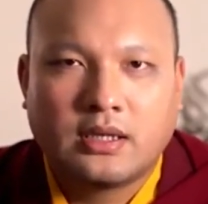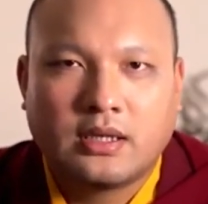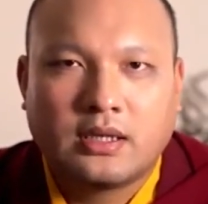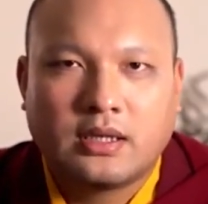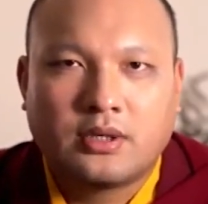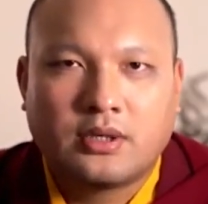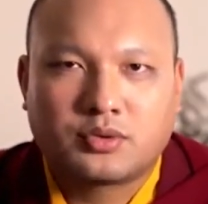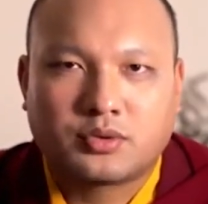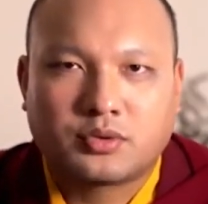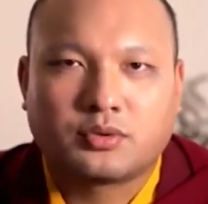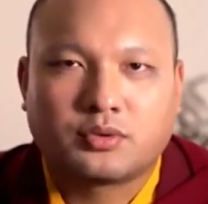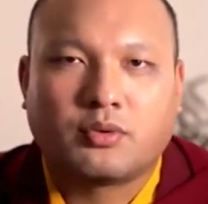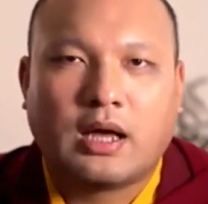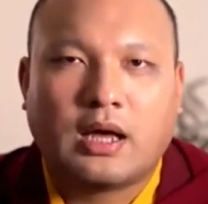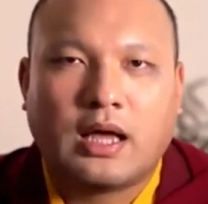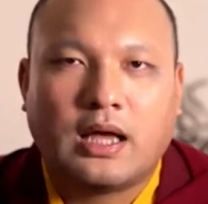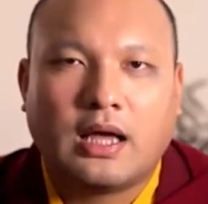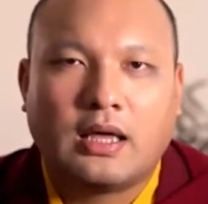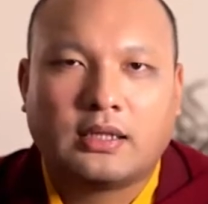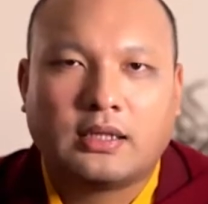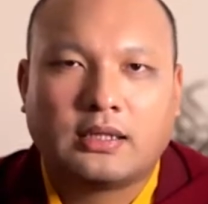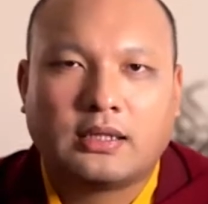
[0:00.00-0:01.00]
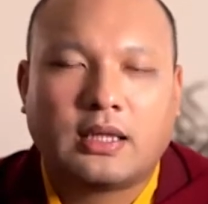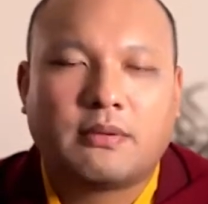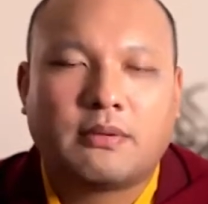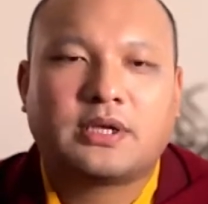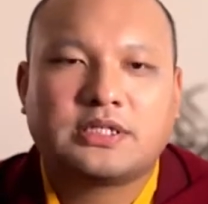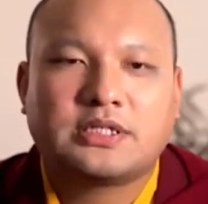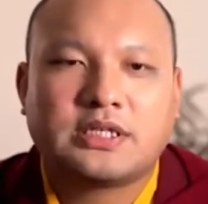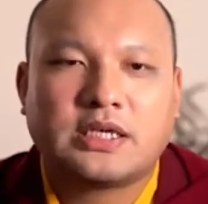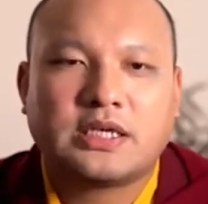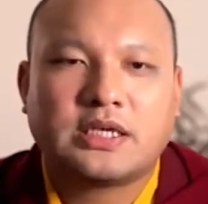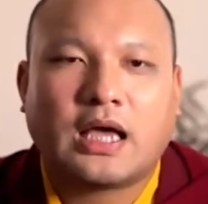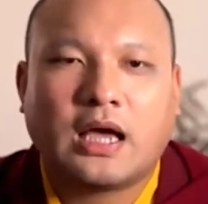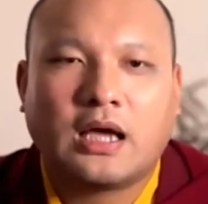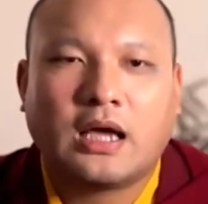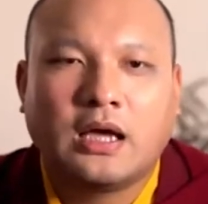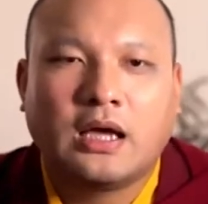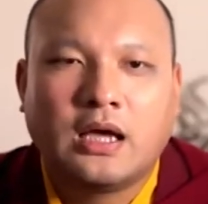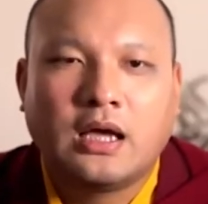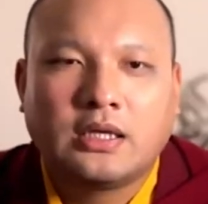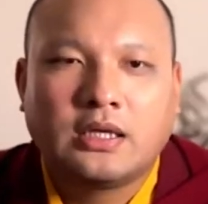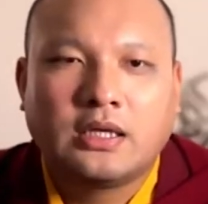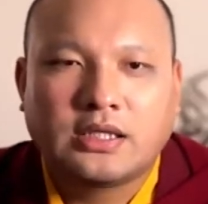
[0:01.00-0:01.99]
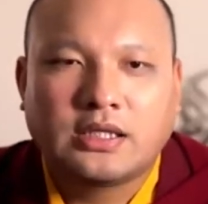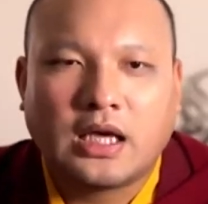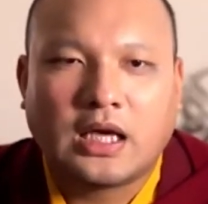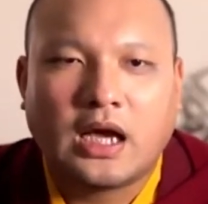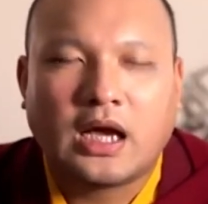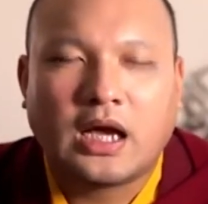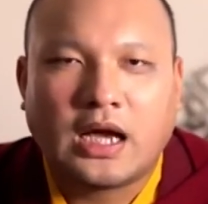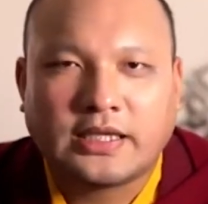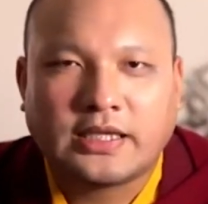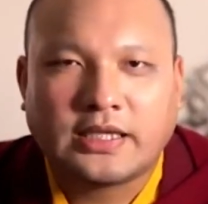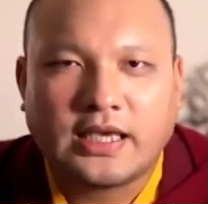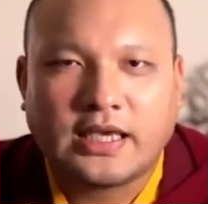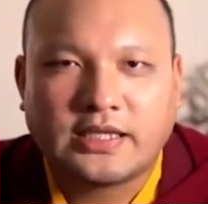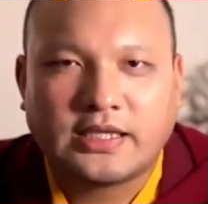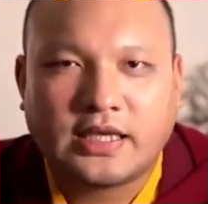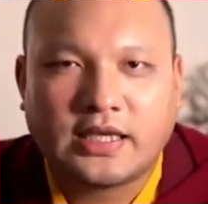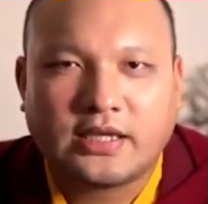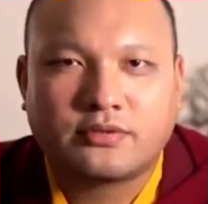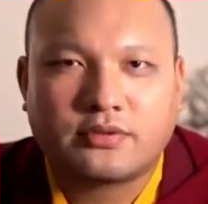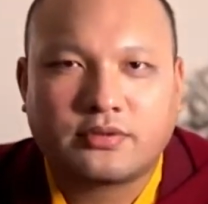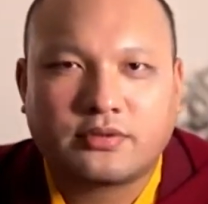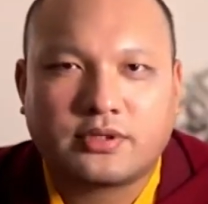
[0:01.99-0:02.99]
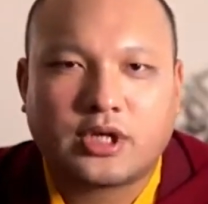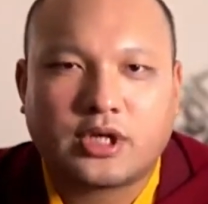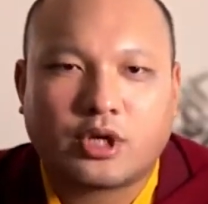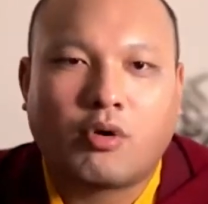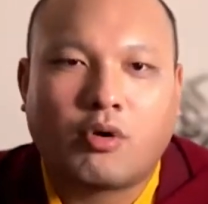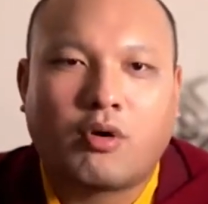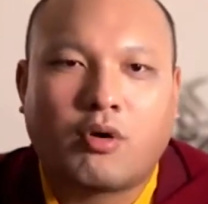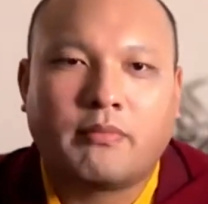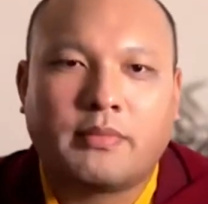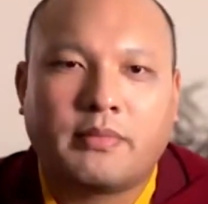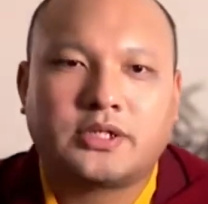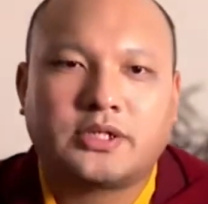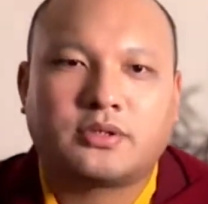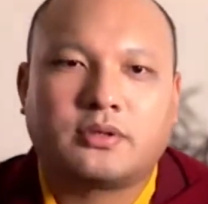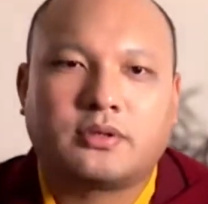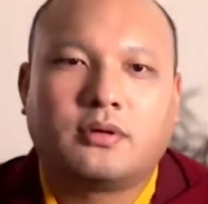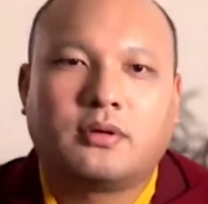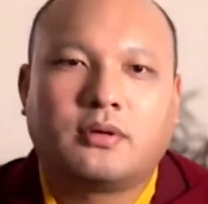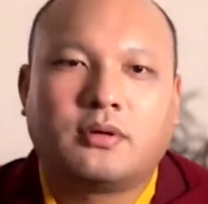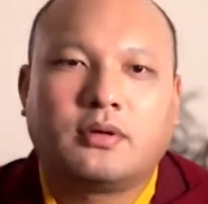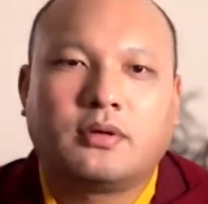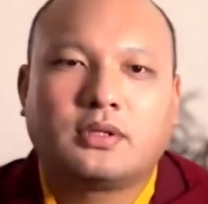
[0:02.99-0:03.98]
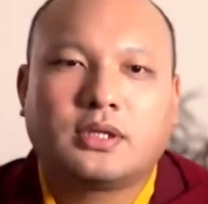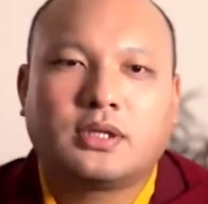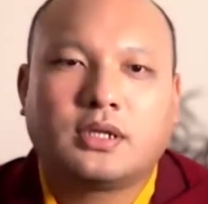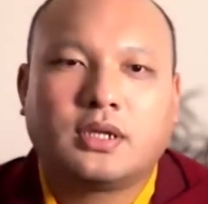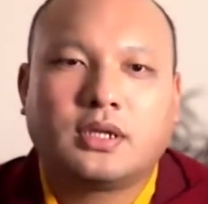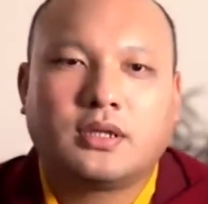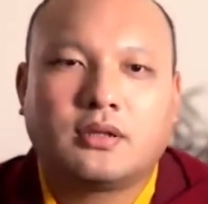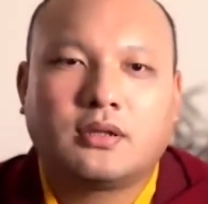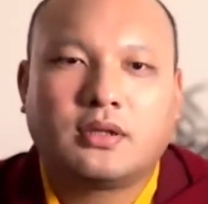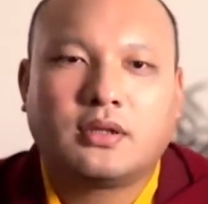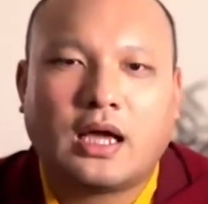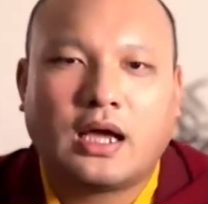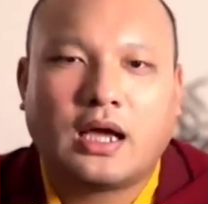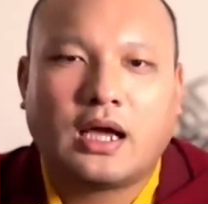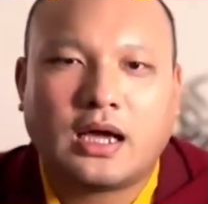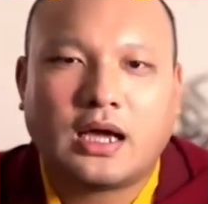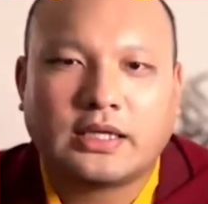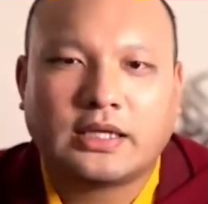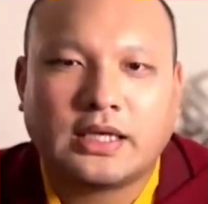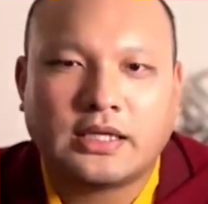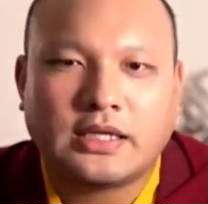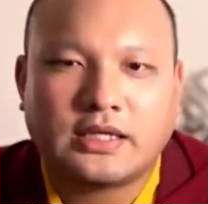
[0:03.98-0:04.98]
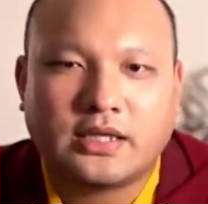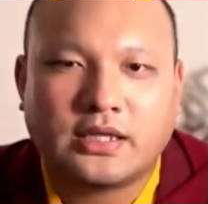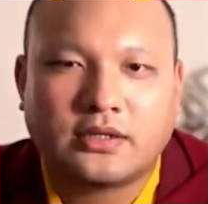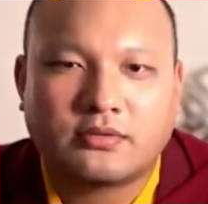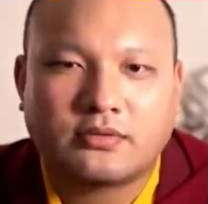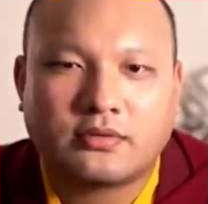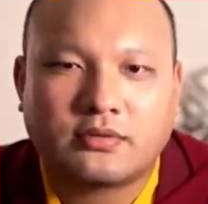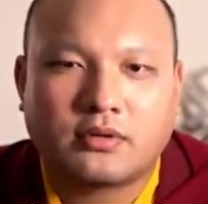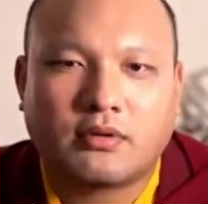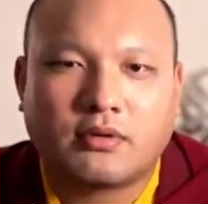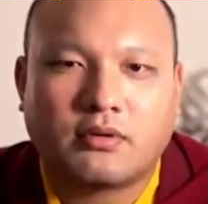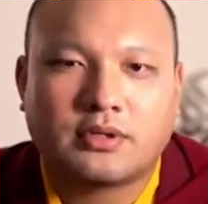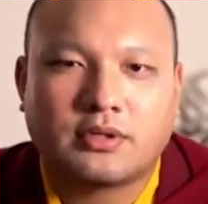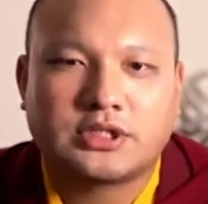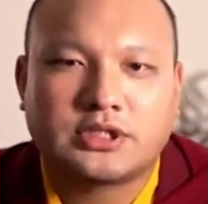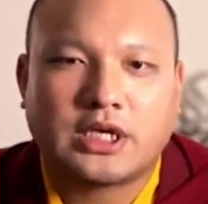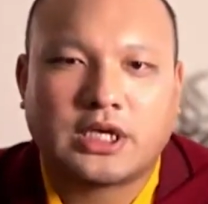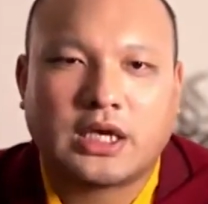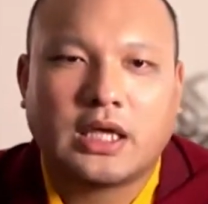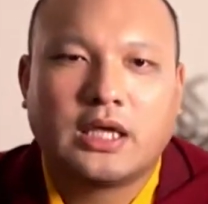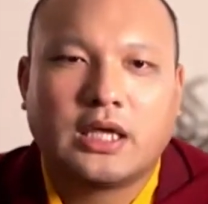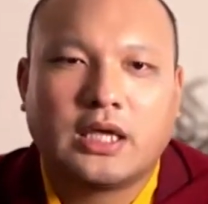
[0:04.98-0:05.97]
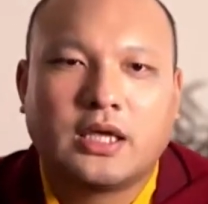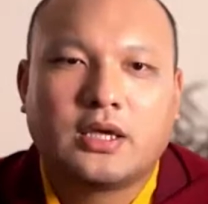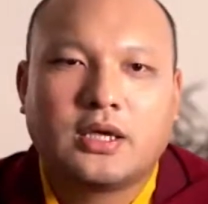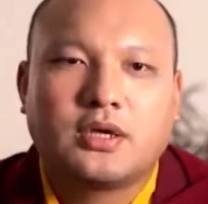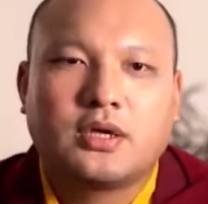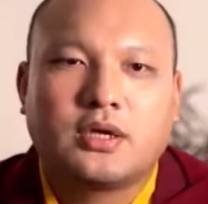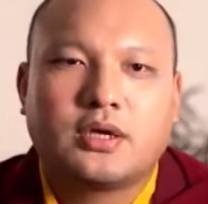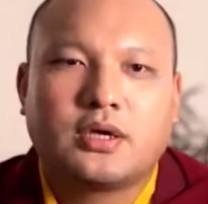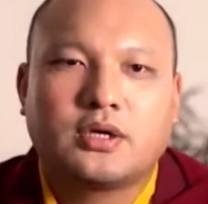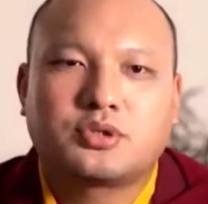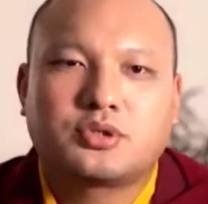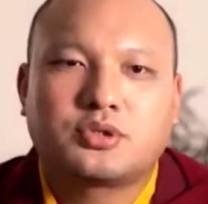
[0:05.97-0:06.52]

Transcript: But I didn't say that aloud at that time. He probably thought it'll make Gampopa feel proud again.